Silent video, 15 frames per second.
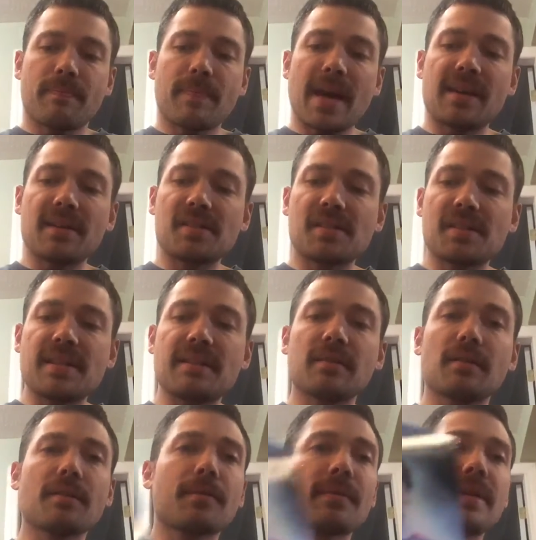Man of
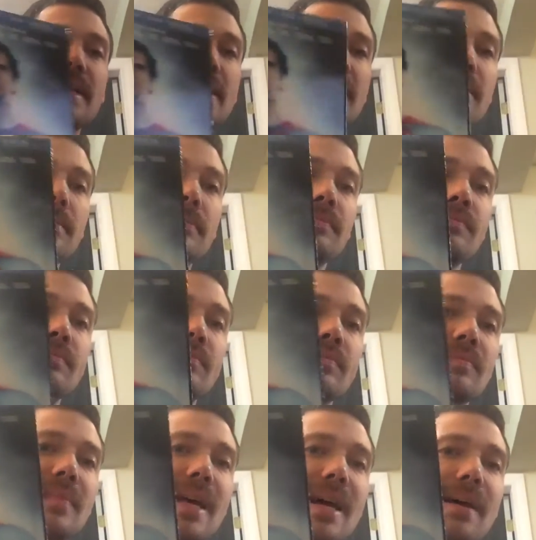Steel 3D.
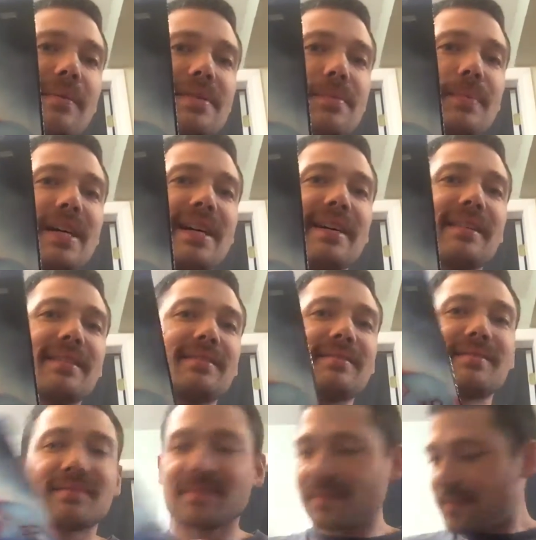That was wild.
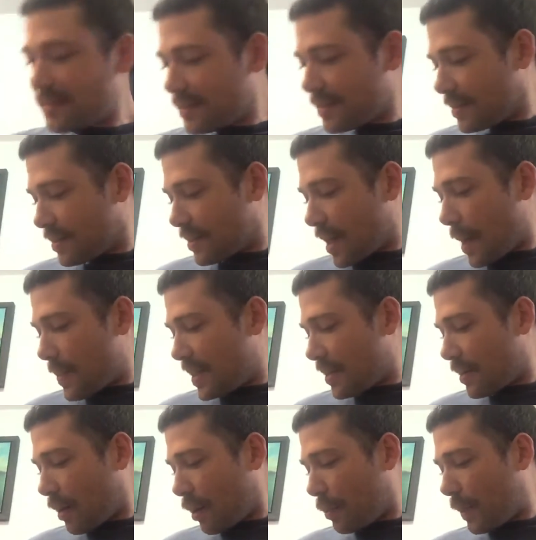I mean,
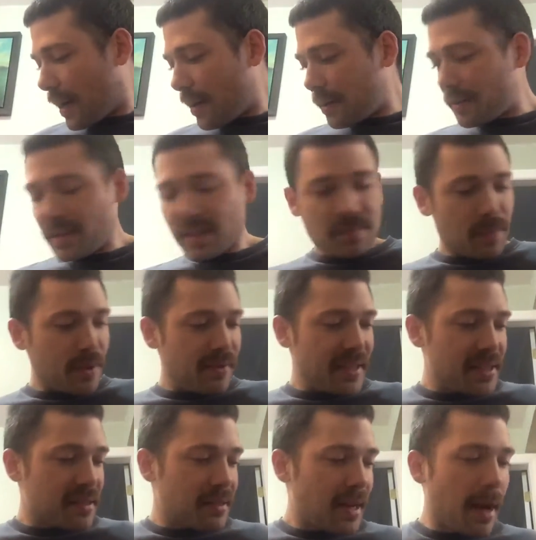they're all wild, these
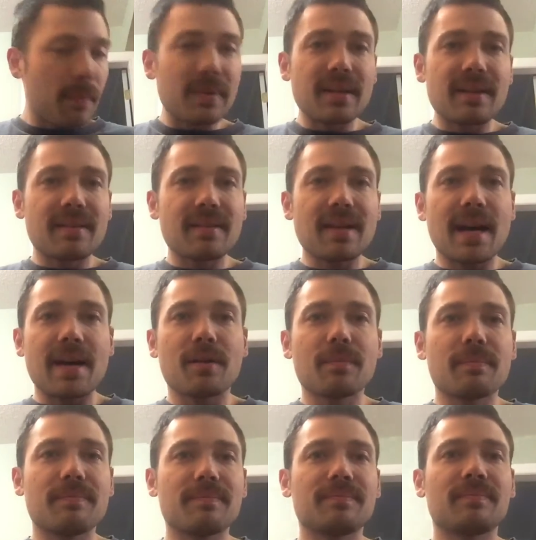movies.
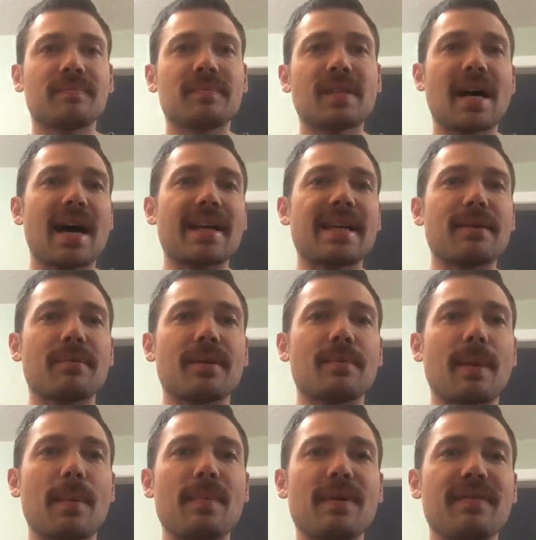I get rid of
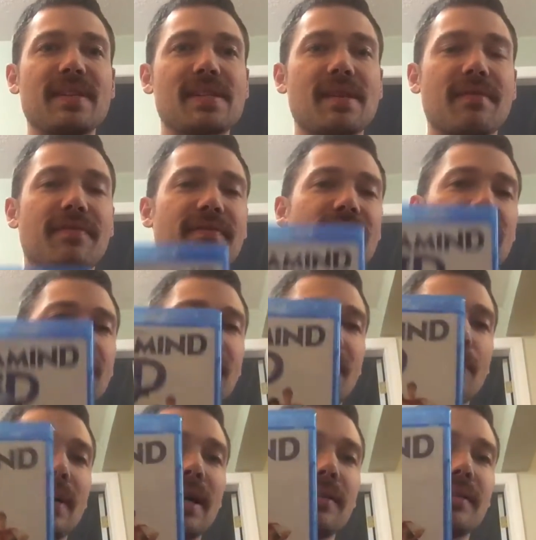my movies if they're
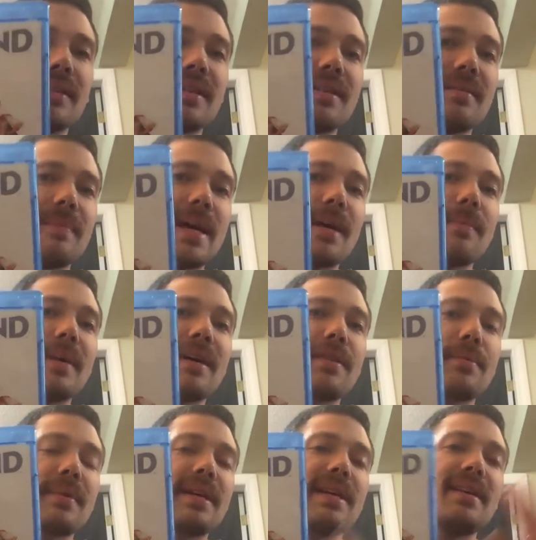not wild. Mega Man
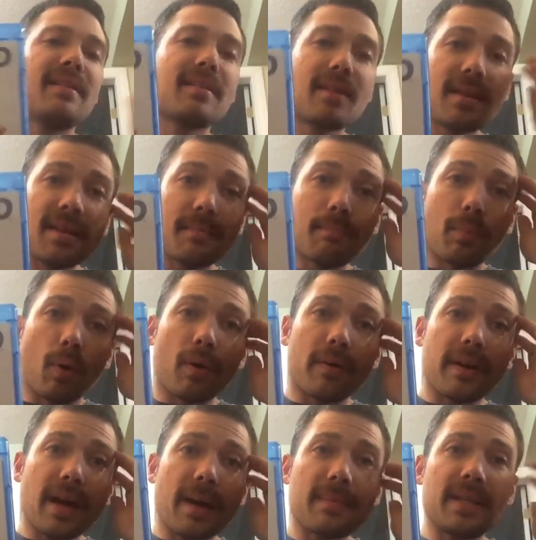3D,
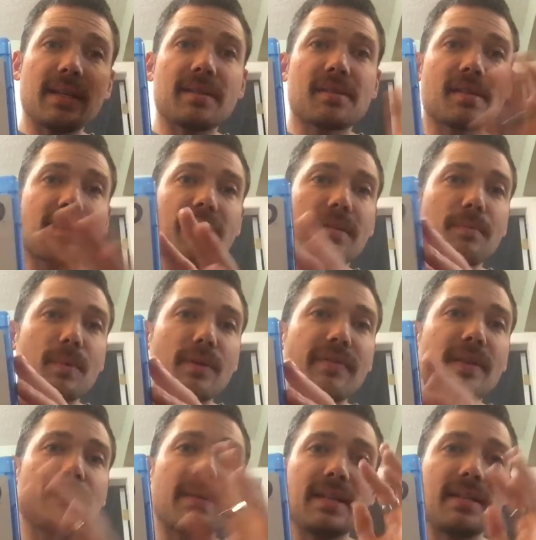boring. I mean, it's a good
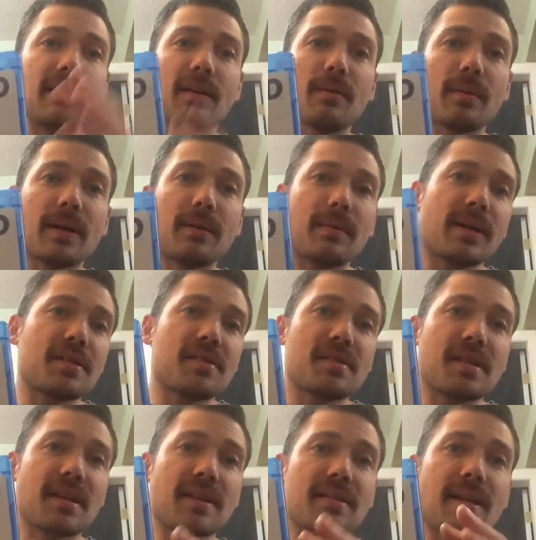movie, but you don't want to watch the
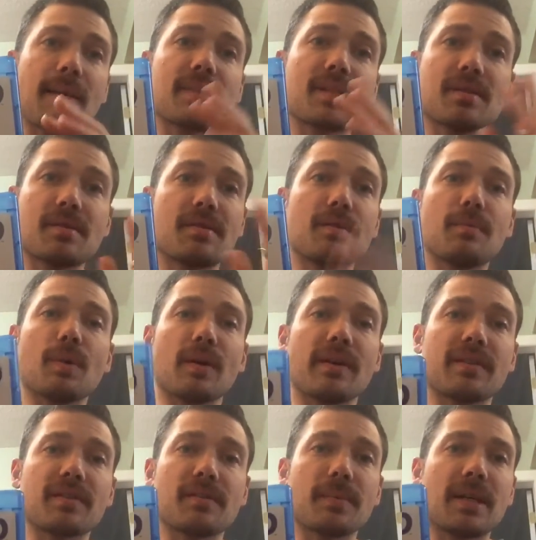second time. It's just too
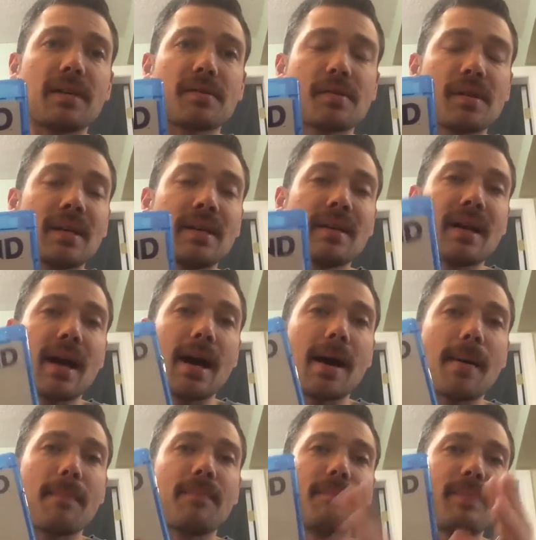boring to watch.
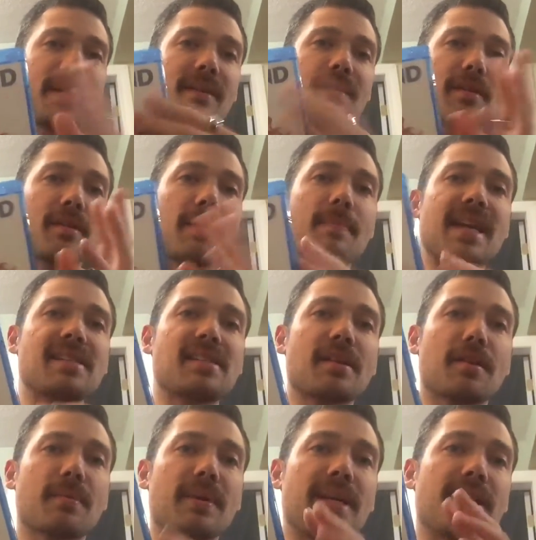But
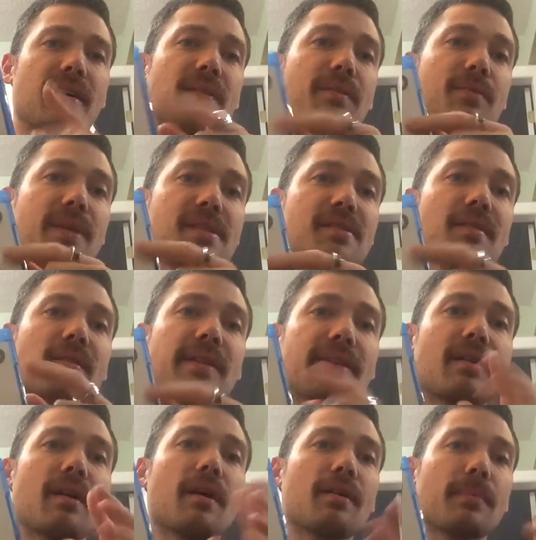amazing 3D, crystal
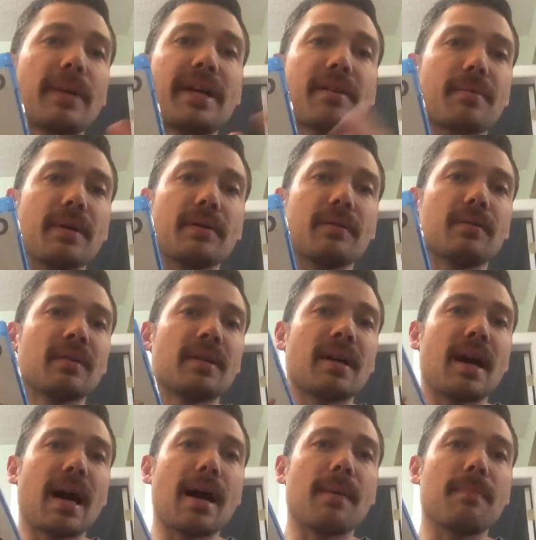clear all the way through.
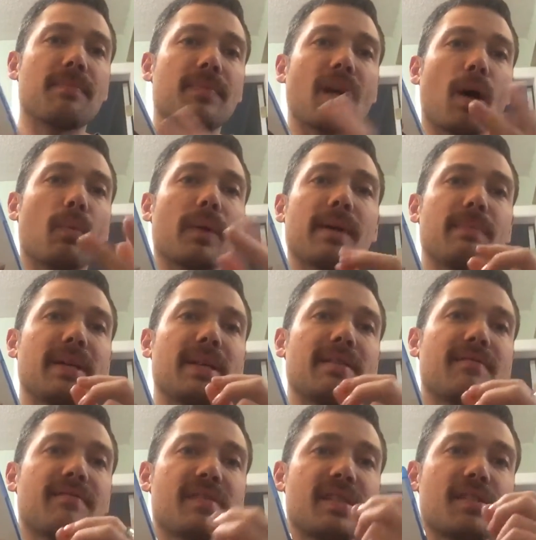Not one bit
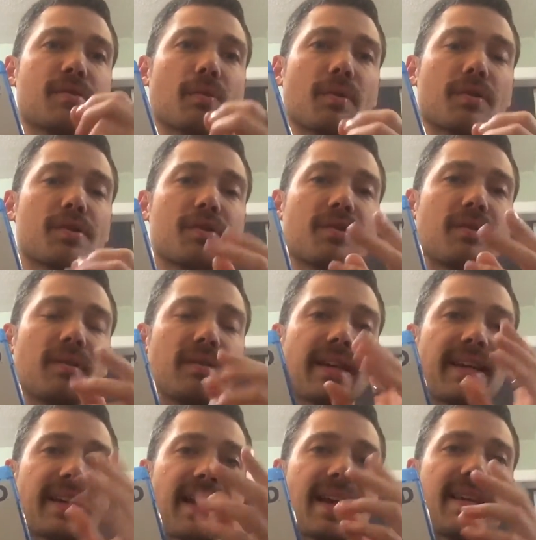of distortion or
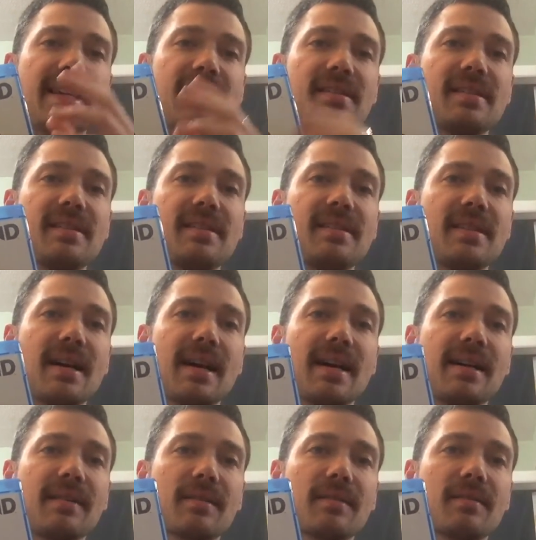like any
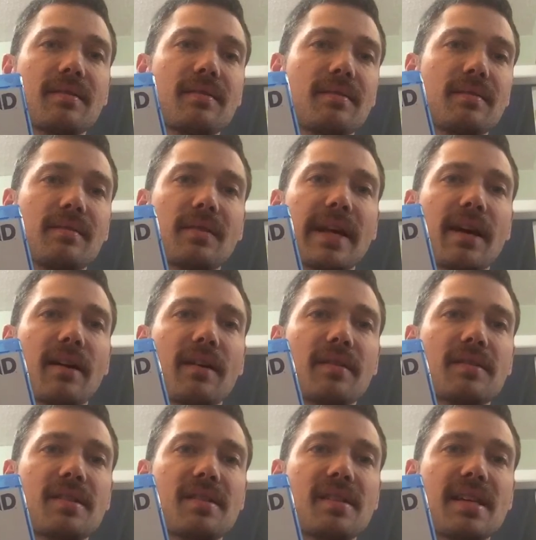like
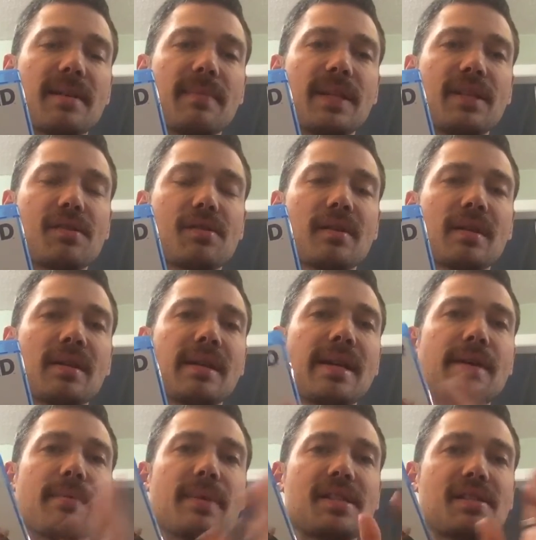hard to see image.
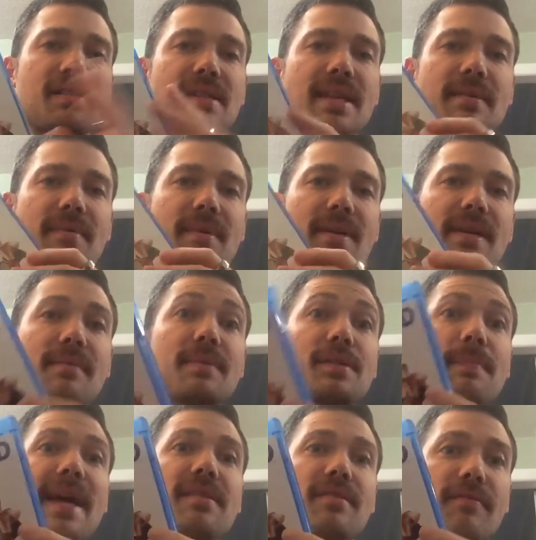It was
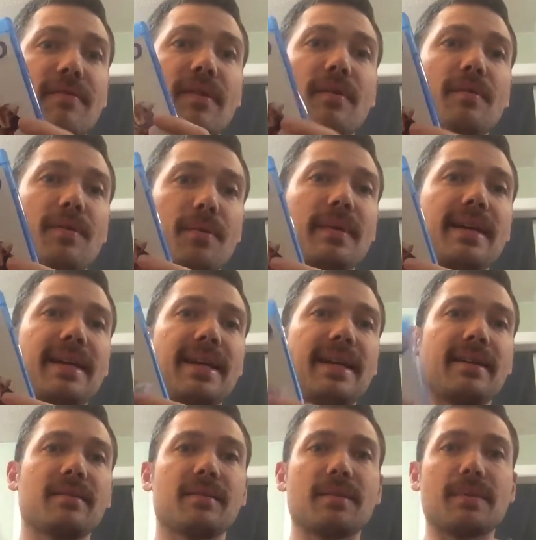meant for
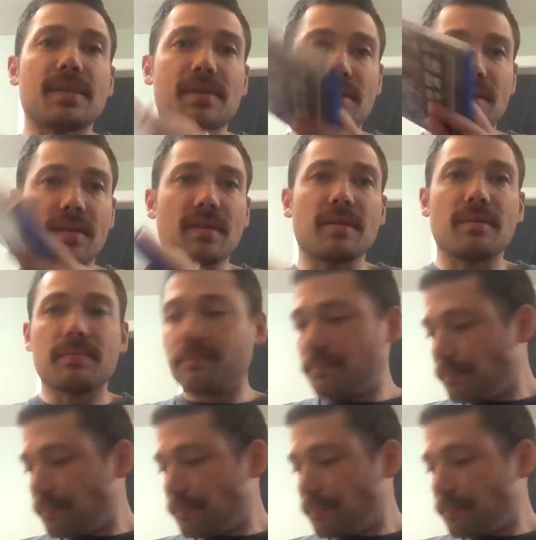3D. It was good.